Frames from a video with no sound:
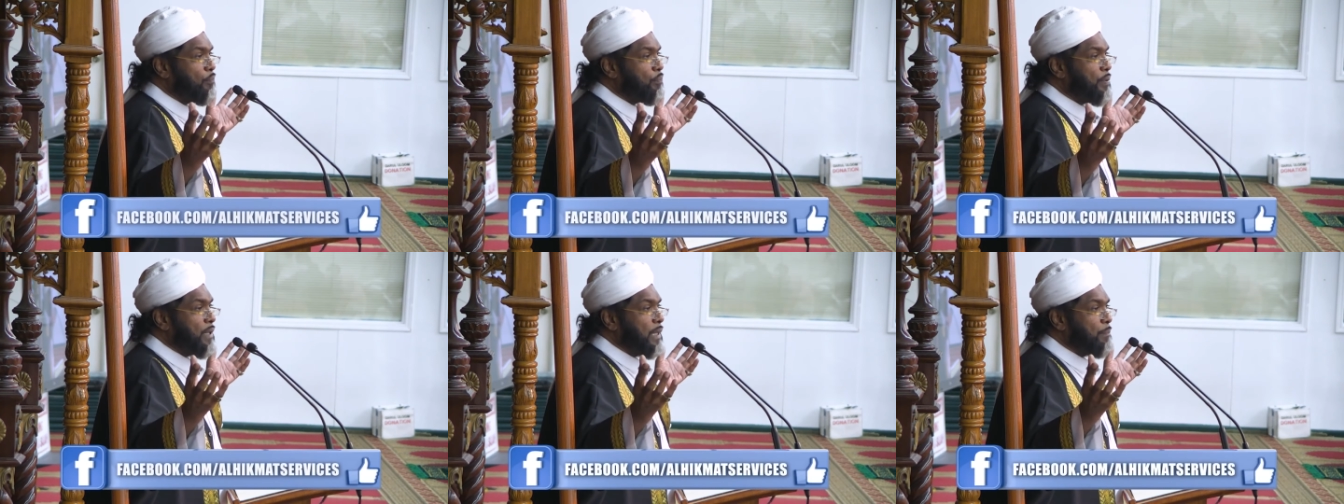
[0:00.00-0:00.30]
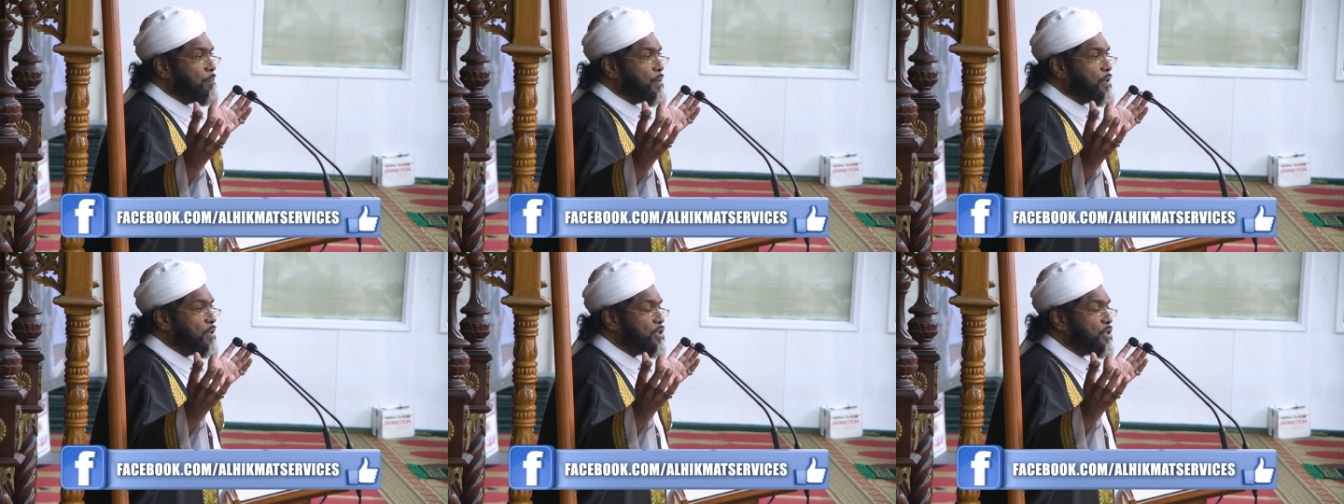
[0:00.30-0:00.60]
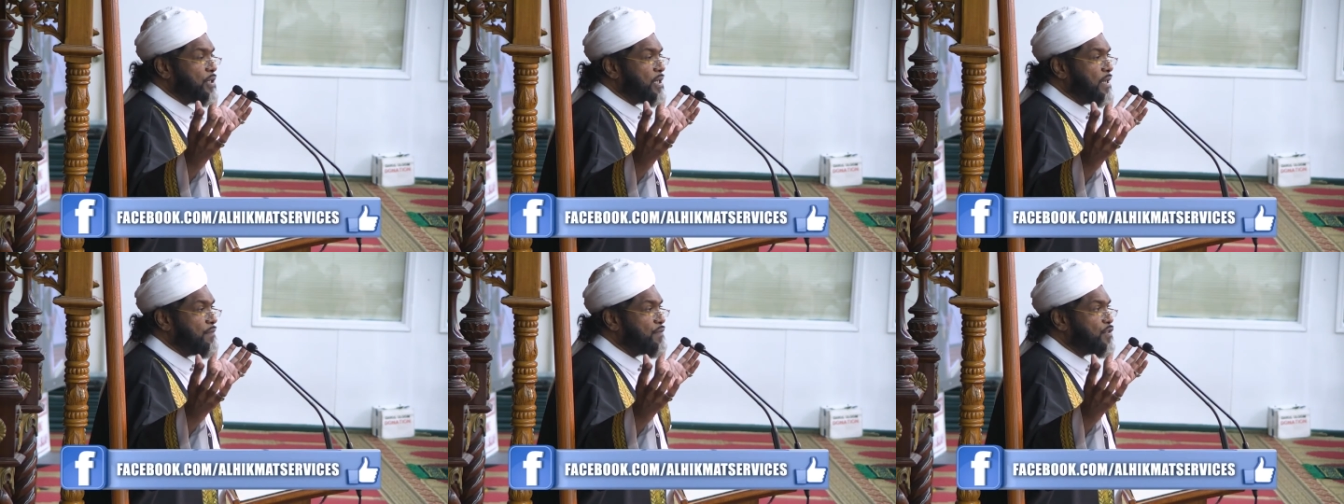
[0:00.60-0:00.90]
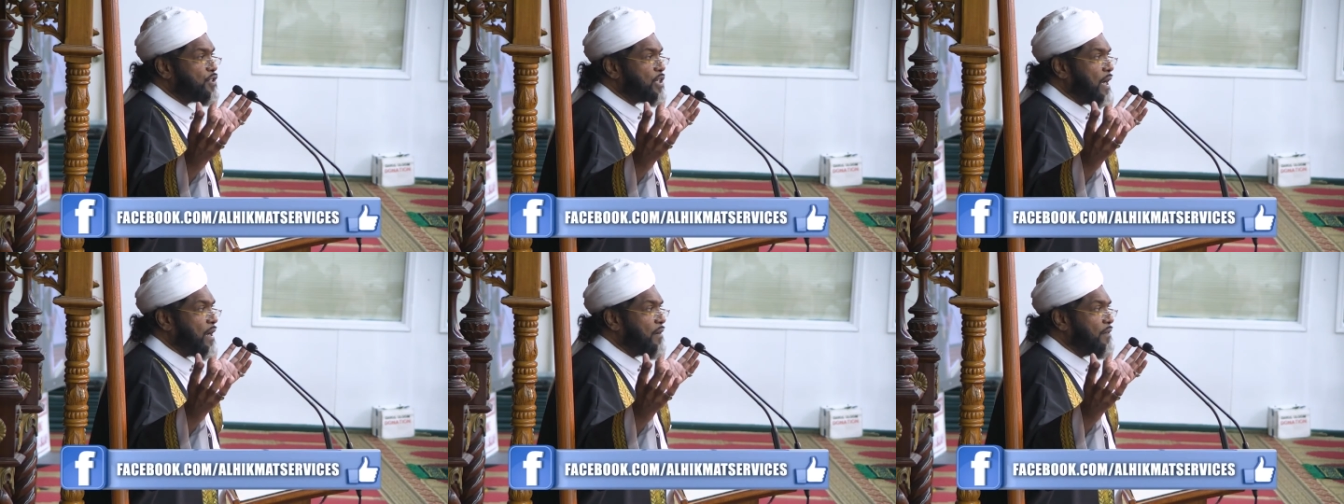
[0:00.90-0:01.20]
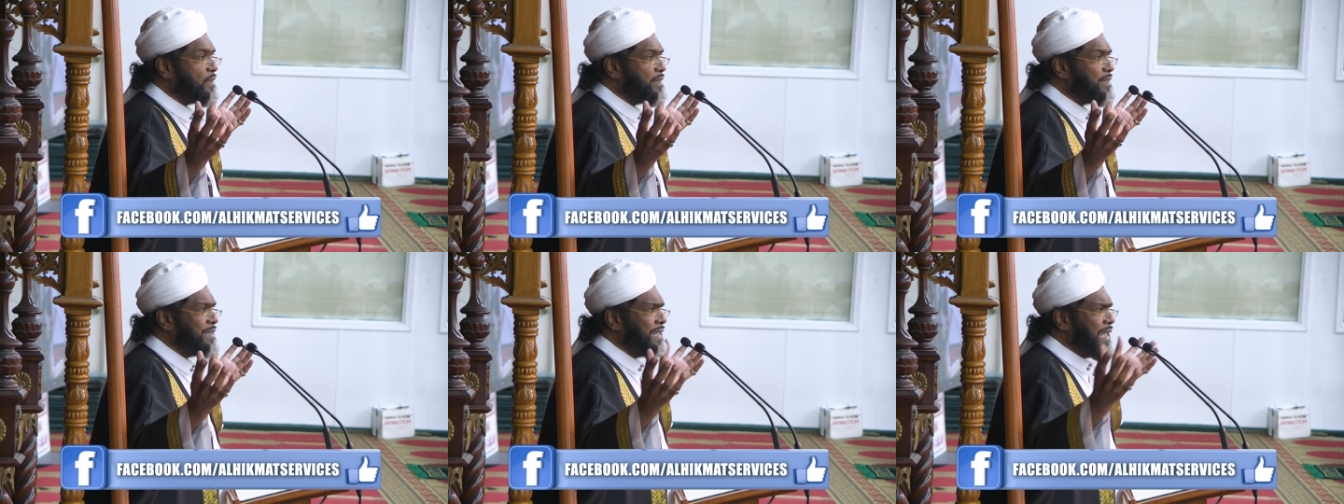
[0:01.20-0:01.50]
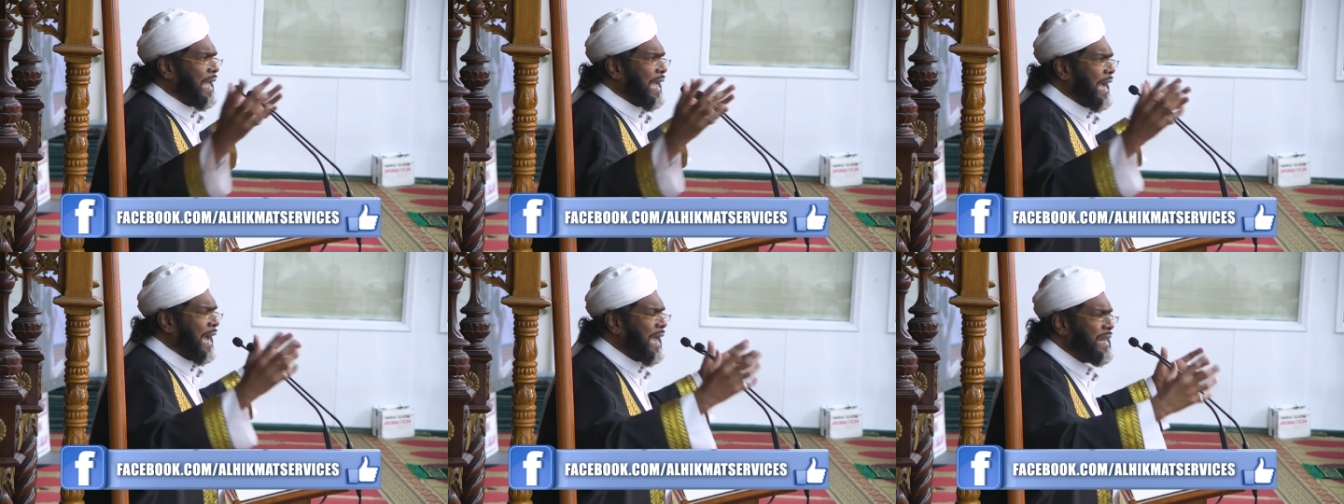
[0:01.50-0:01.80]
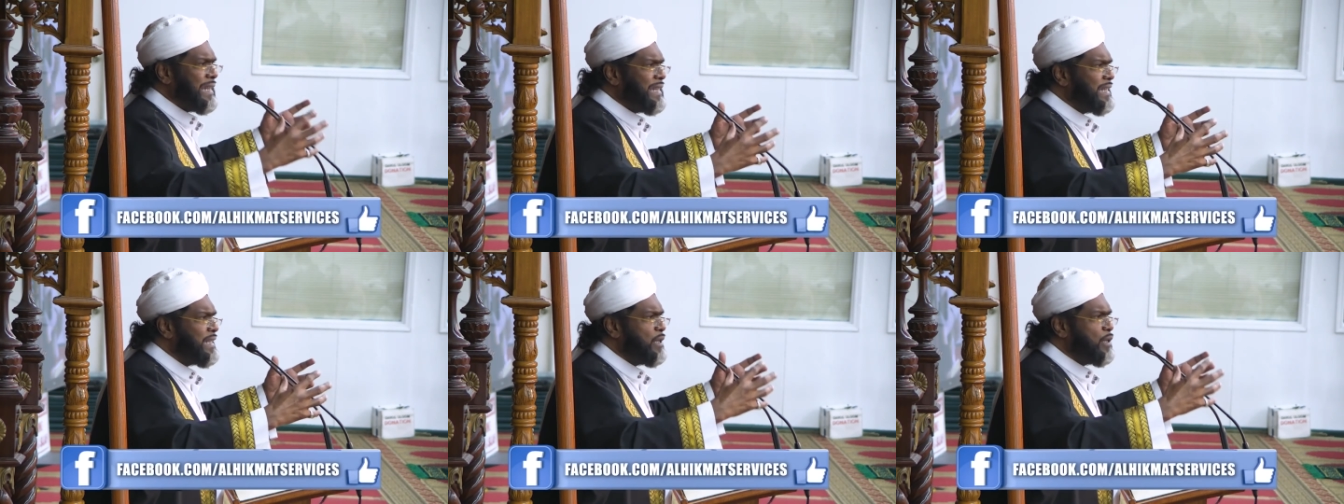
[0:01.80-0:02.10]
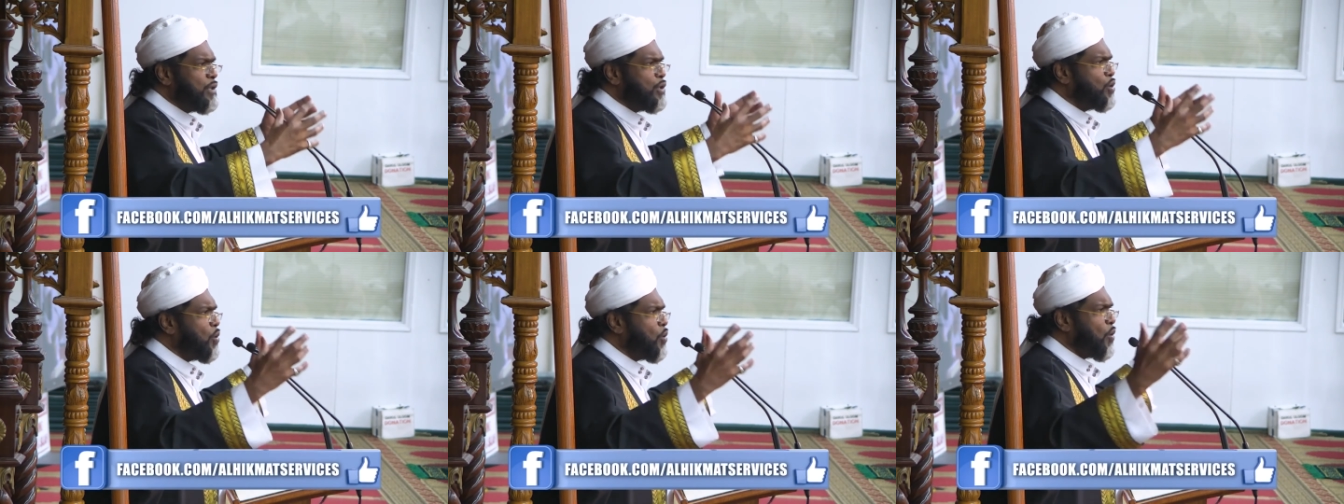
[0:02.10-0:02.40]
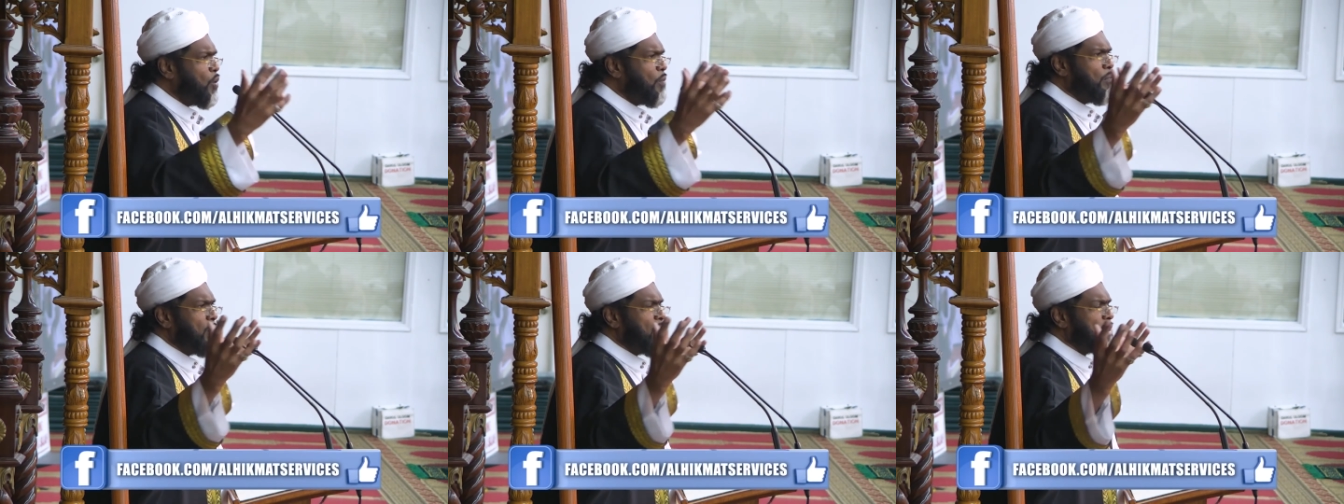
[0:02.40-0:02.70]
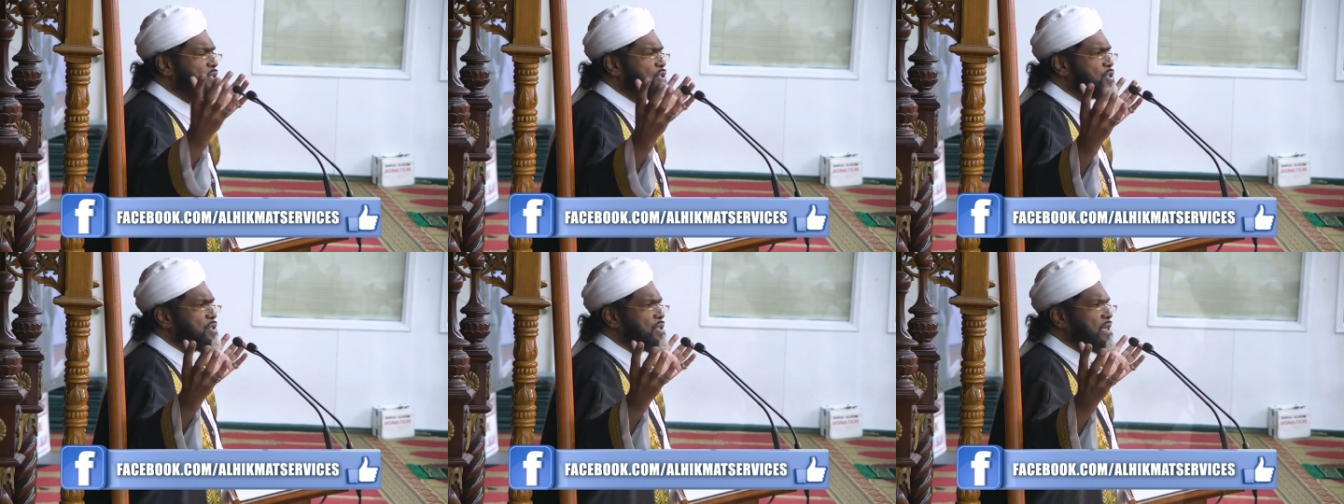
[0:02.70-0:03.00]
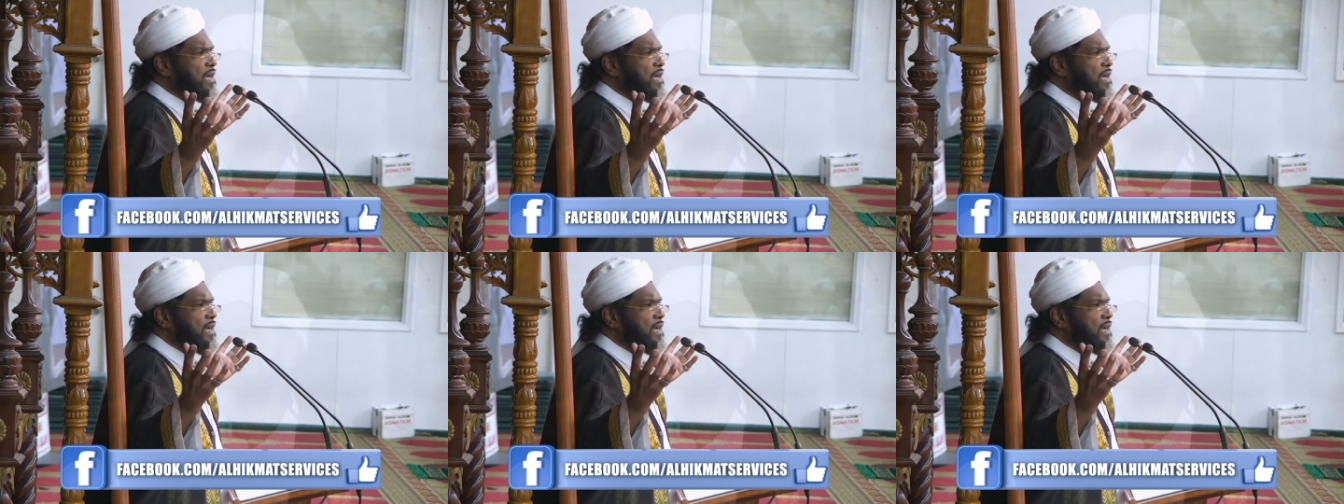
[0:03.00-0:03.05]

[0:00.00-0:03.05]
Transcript: people to give charity. I didn't do much